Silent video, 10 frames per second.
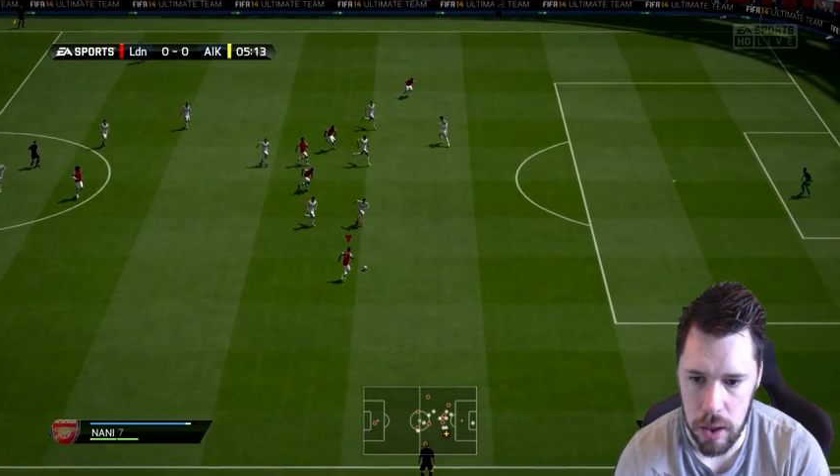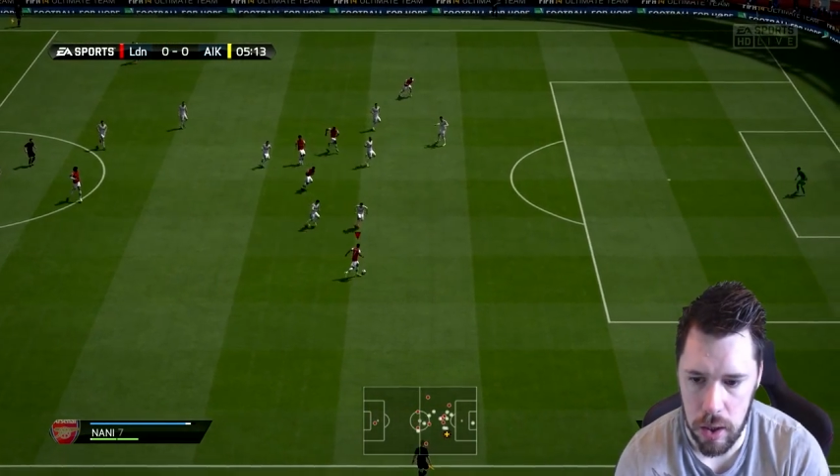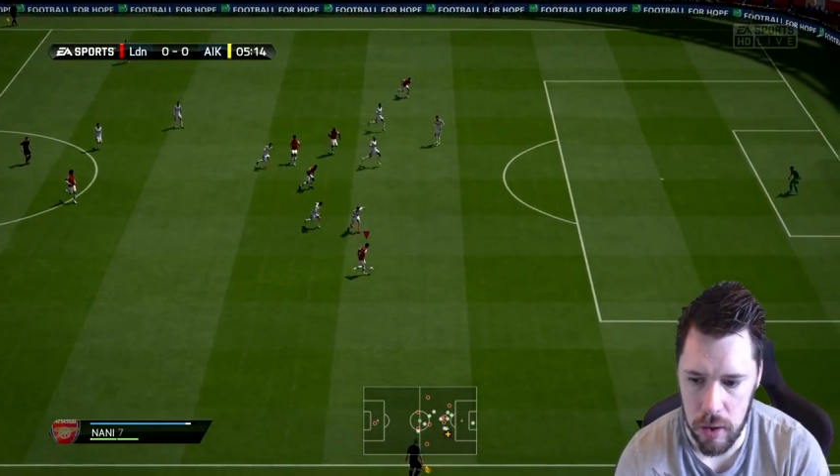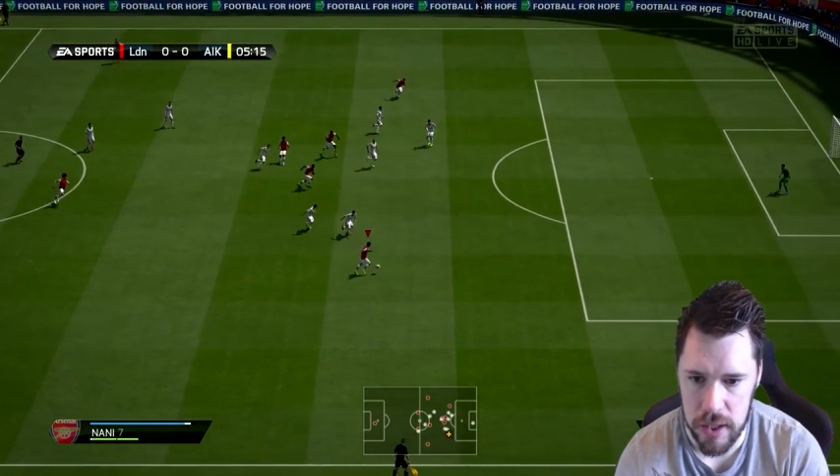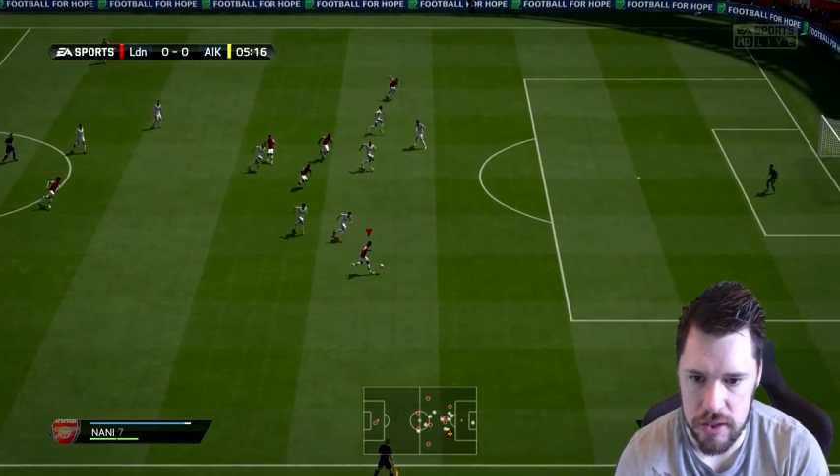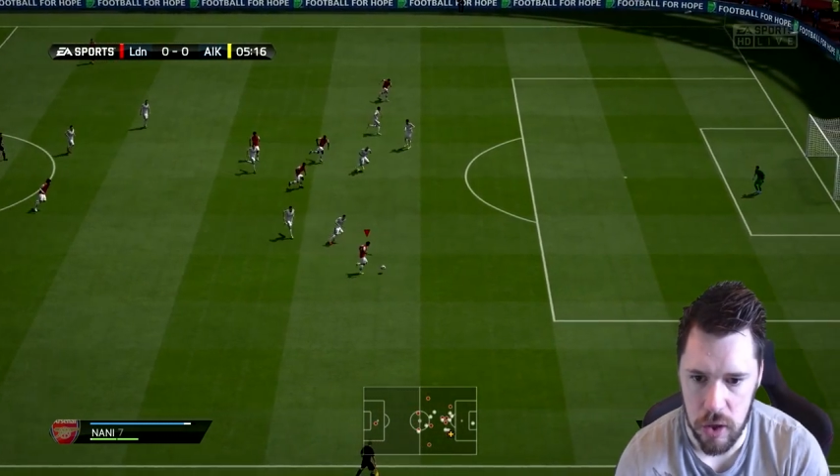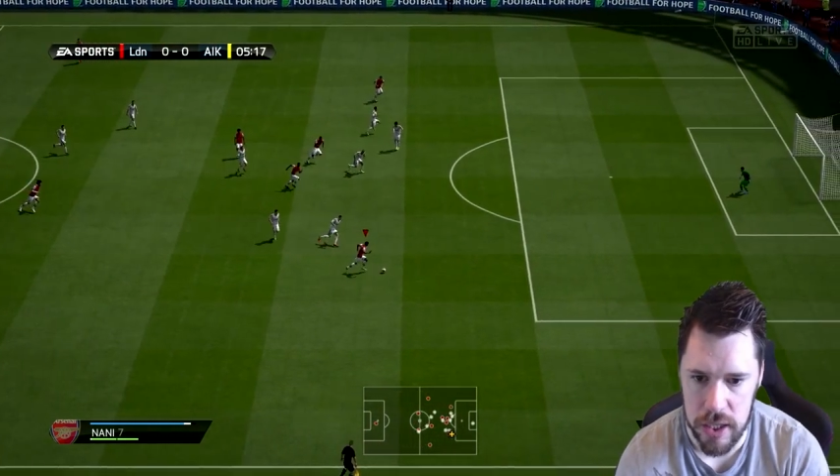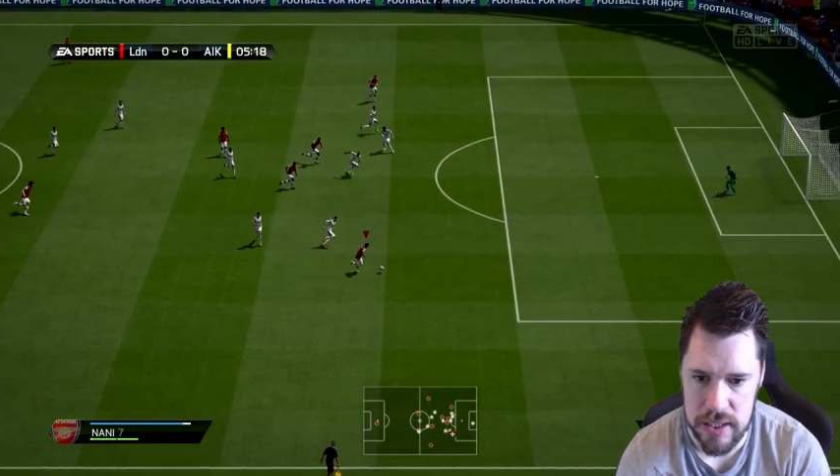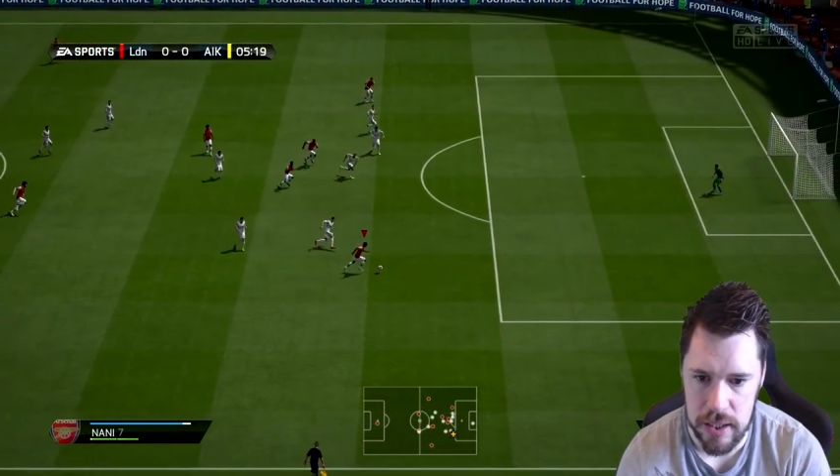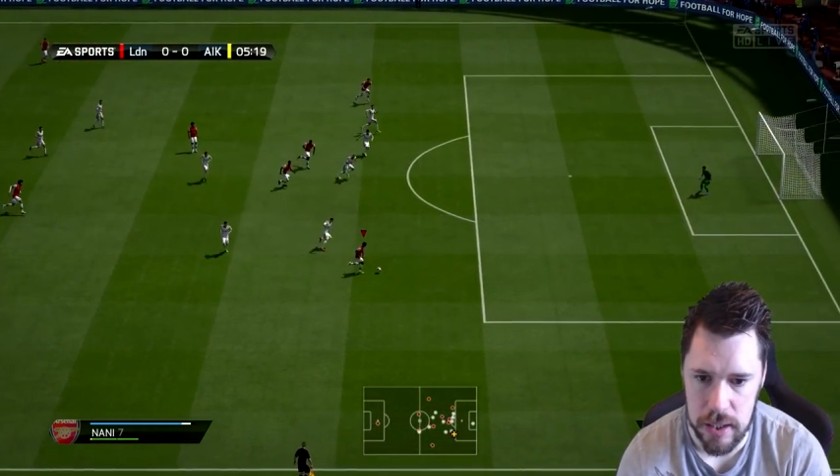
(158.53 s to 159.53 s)
Oh, that's
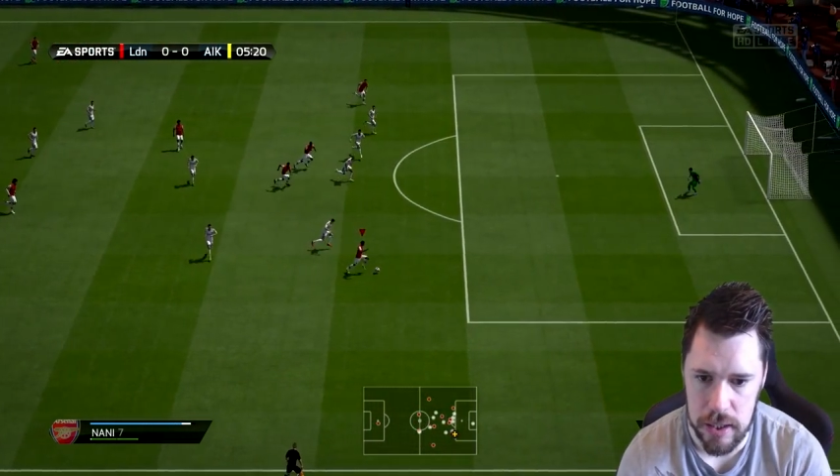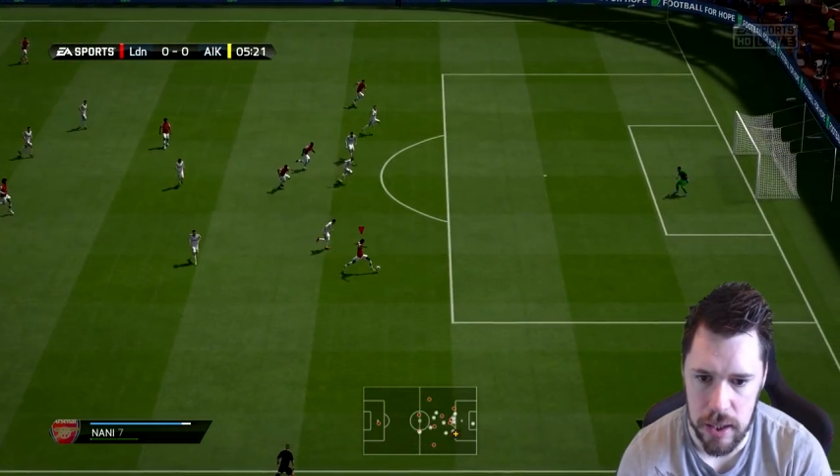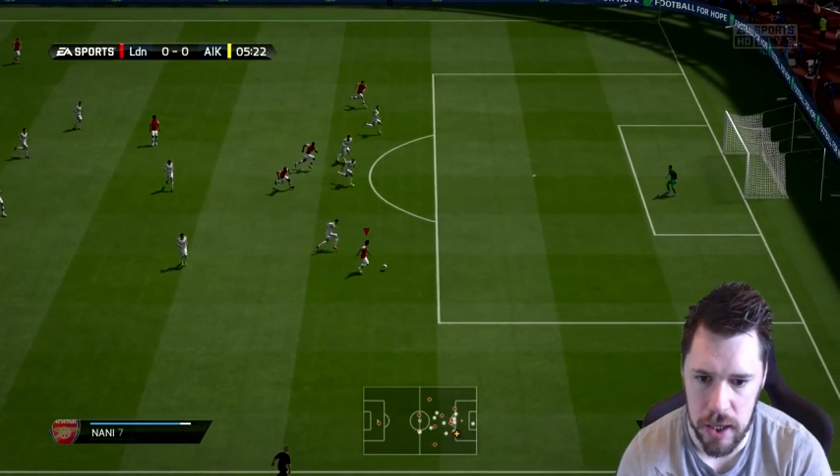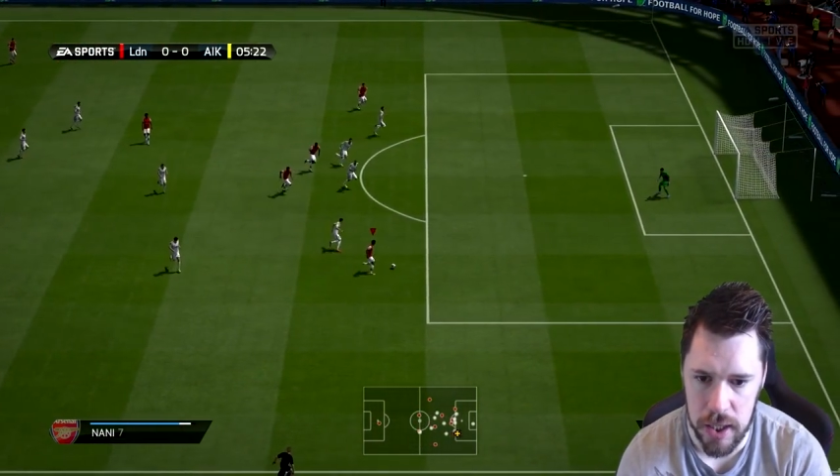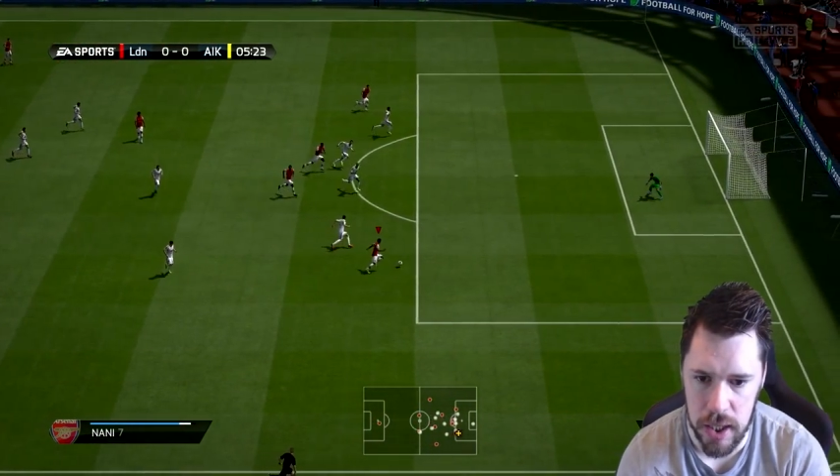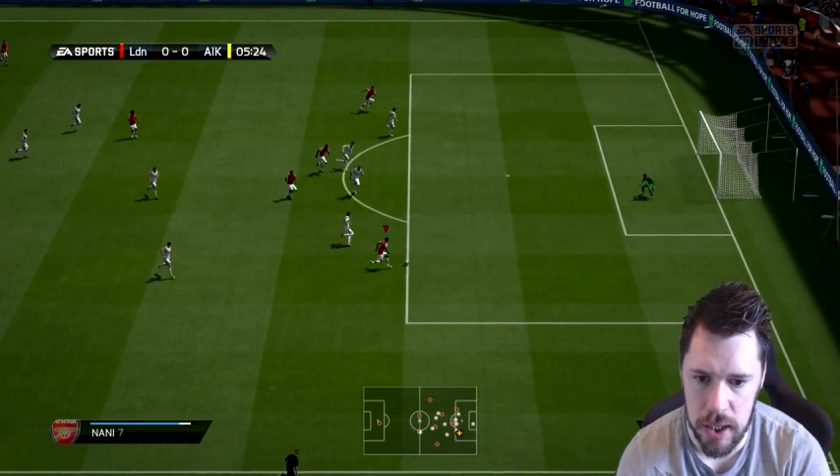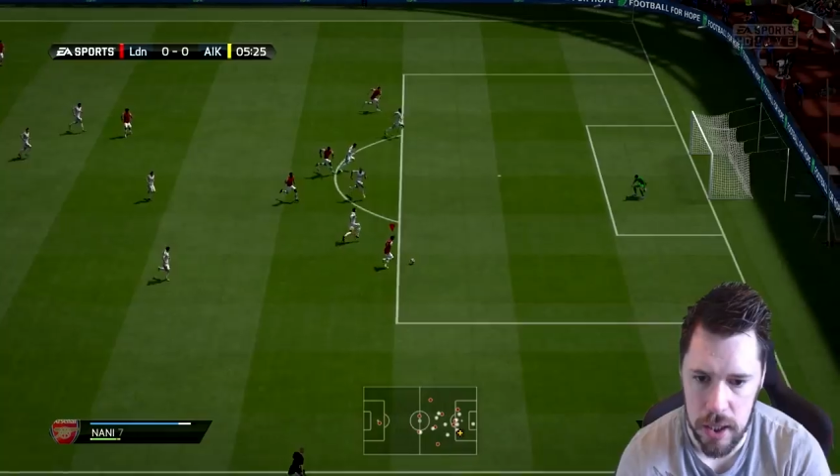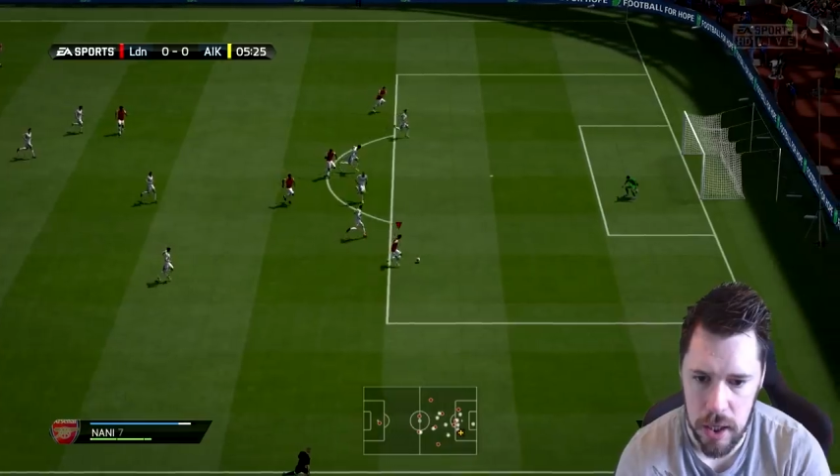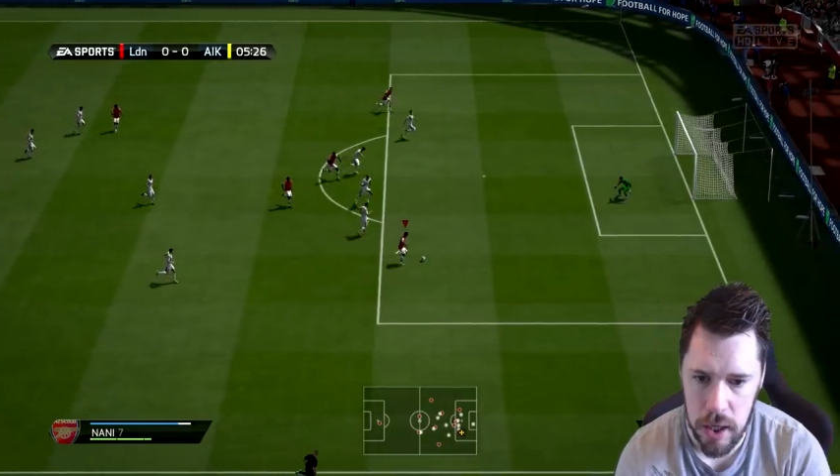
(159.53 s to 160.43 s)
nice. Nani.